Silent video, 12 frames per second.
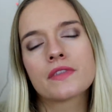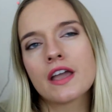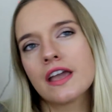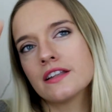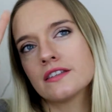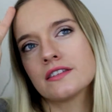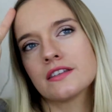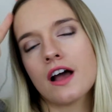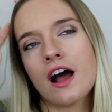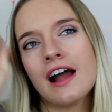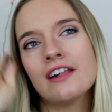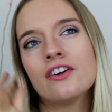it's
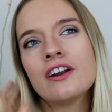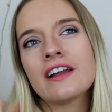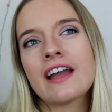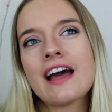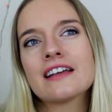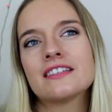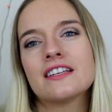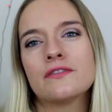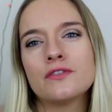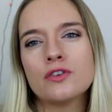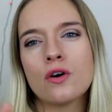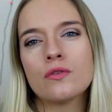hyaluronic acid.
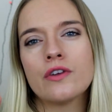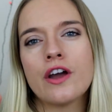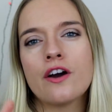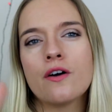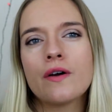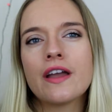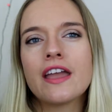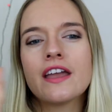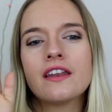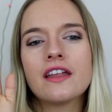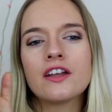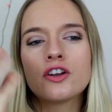If you don't know,
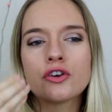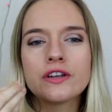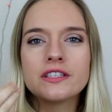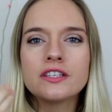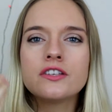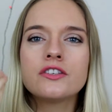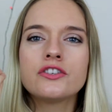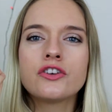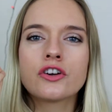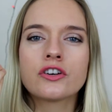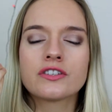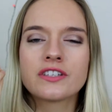it increases
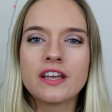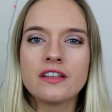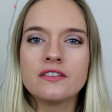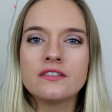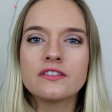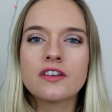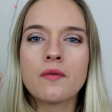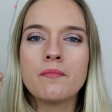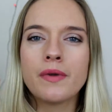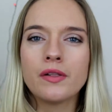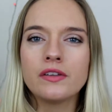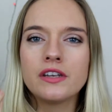your skin's
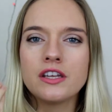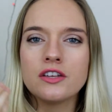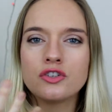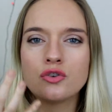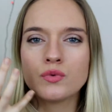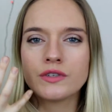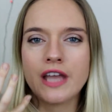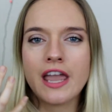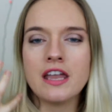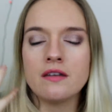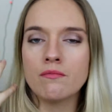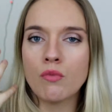ability to
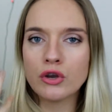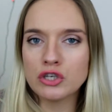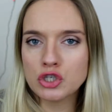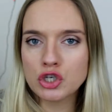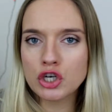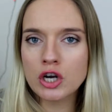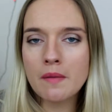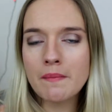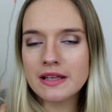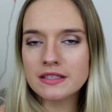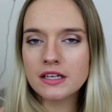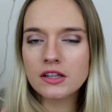retain moisture,
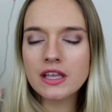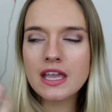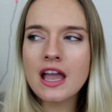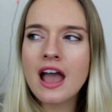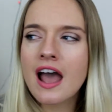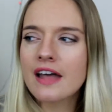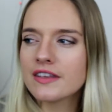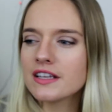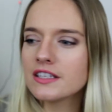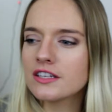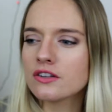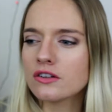basically. I think
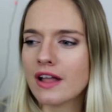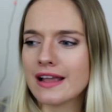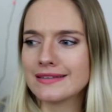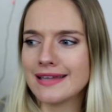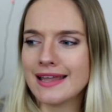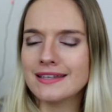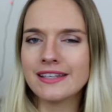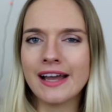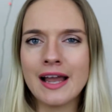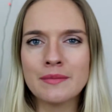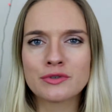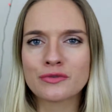it's either like 10
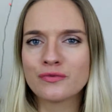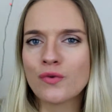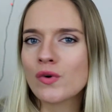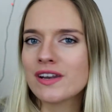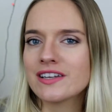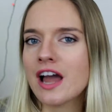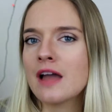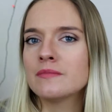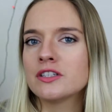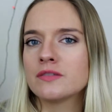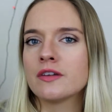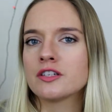times or 40
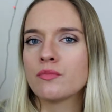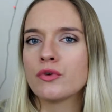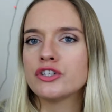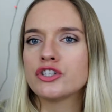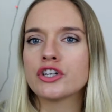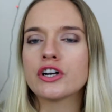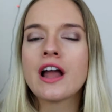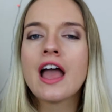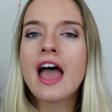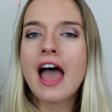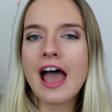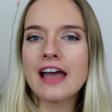times as much moisture
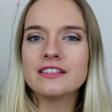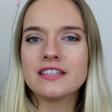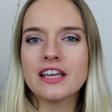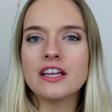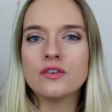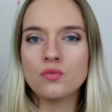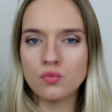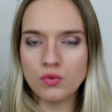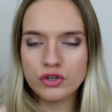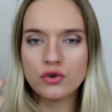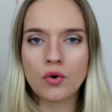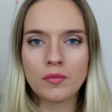as it
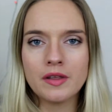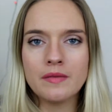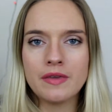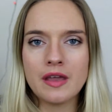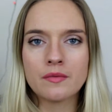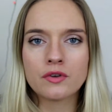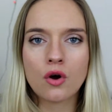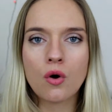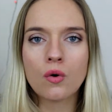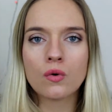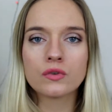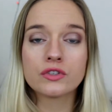would normally be able to
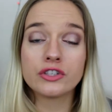hold.